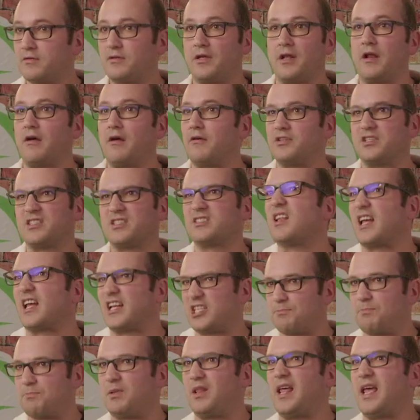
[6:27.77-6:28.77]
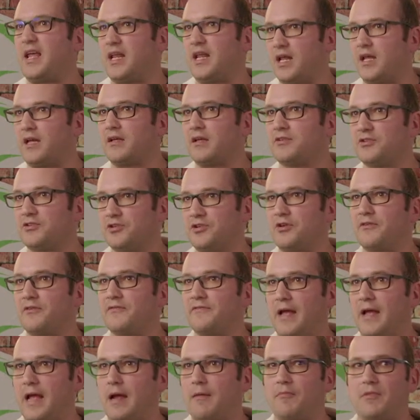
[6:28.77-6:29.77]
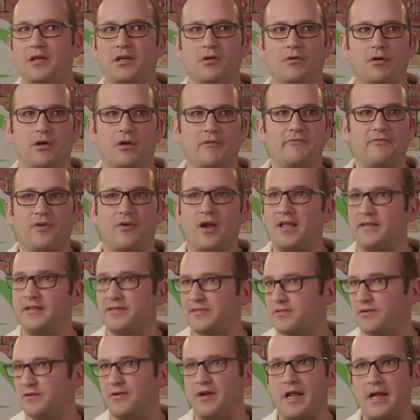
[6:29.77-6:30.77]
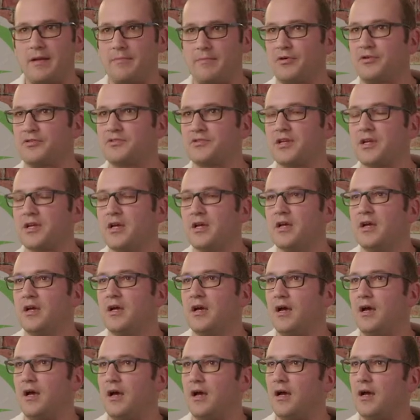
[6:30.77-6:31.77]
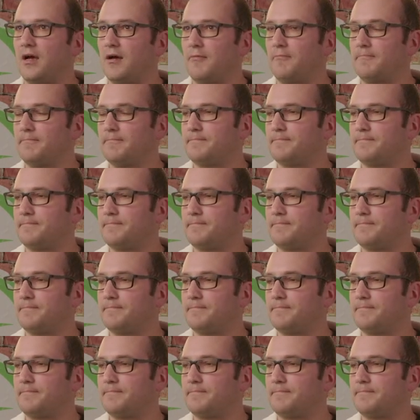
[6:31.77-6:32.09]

You know, just like explaining to your family or friends or neighbors um,